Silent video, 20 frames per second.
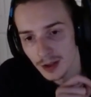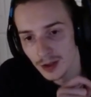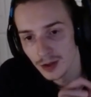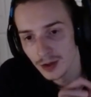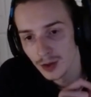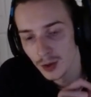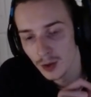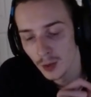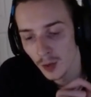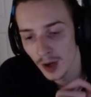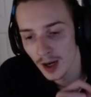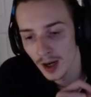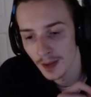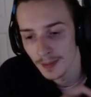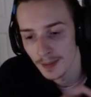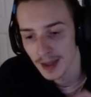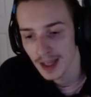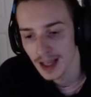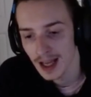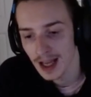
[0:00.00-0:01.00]
you want to
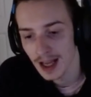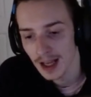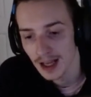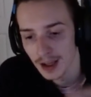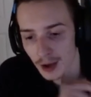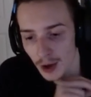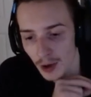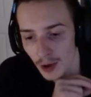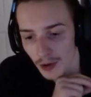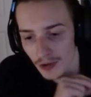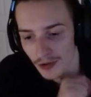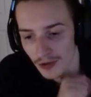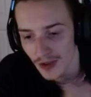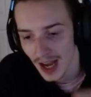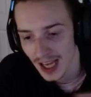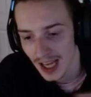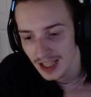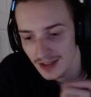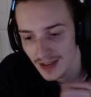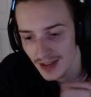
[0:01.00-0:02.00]
be,
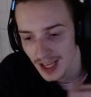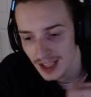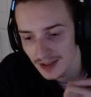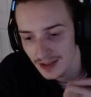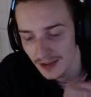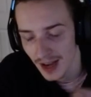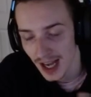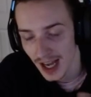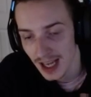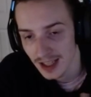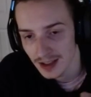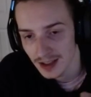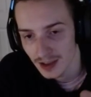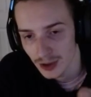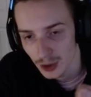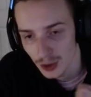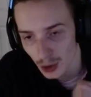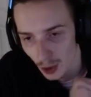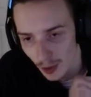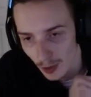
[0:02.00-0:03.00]

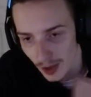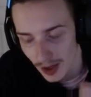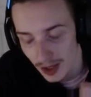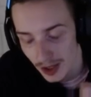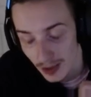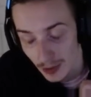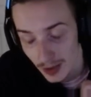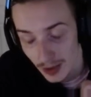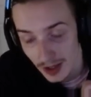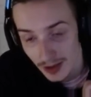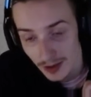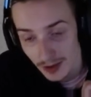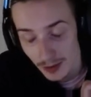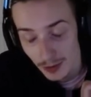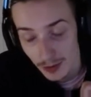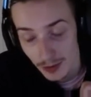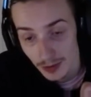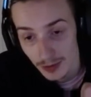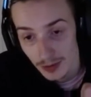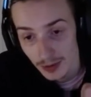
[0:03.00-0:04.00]
fast, snowballing really
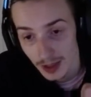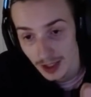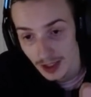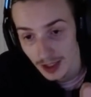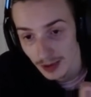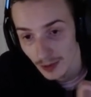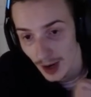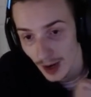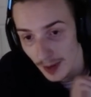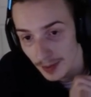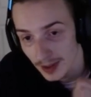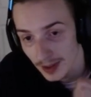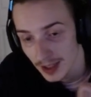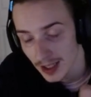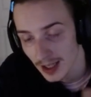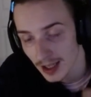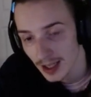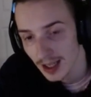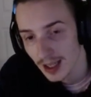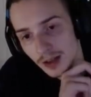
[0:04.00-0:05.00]

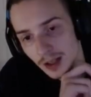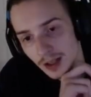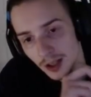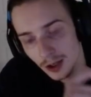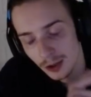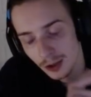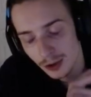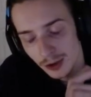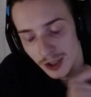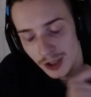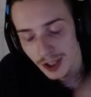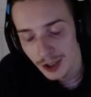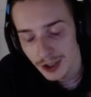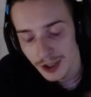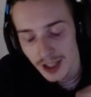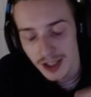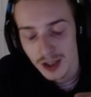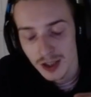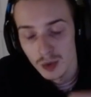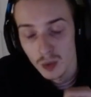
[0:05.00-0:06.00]
rapidly. It also
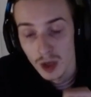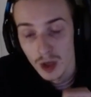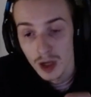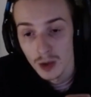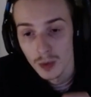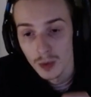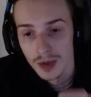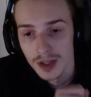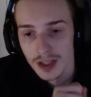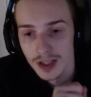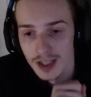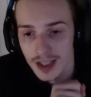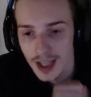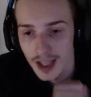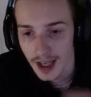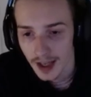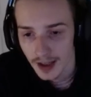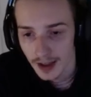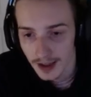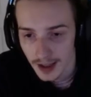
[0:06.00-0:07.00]
synergizes well with the
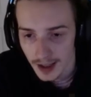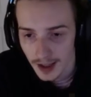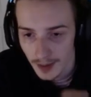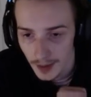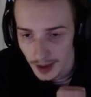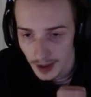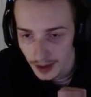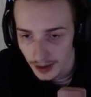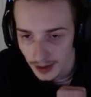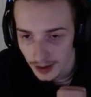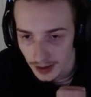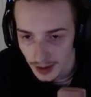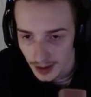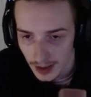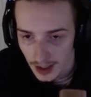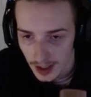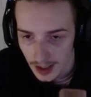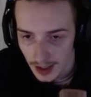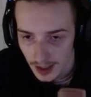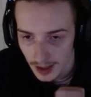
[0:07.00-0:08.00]
scaling build
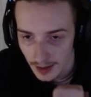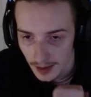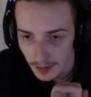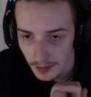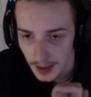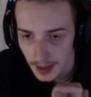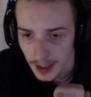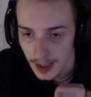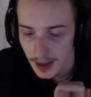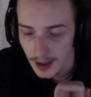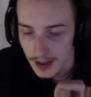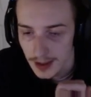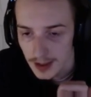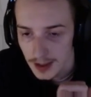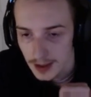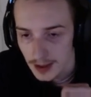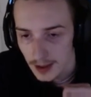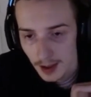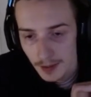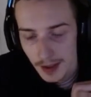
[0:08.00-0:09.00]

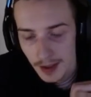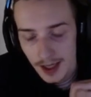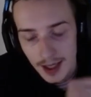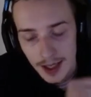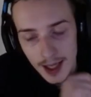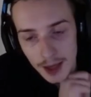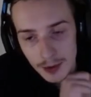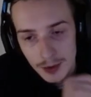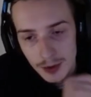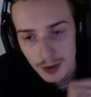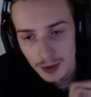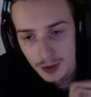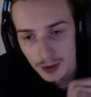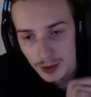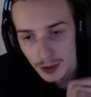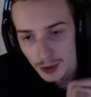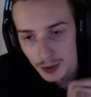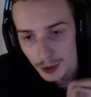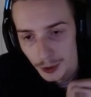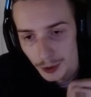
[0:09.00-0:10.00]
because it allows you
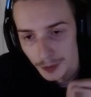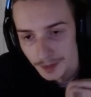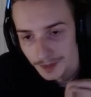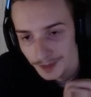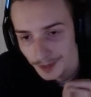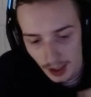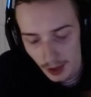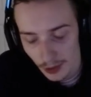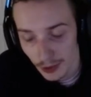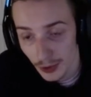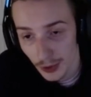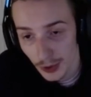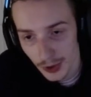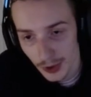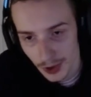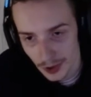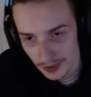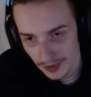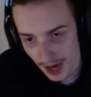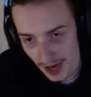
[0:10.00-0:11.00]
to full
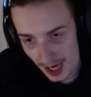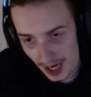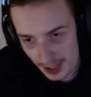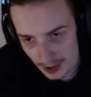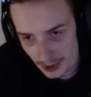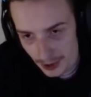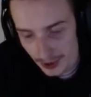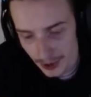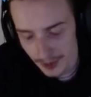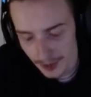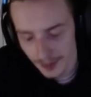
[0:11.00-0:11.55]
clear faster.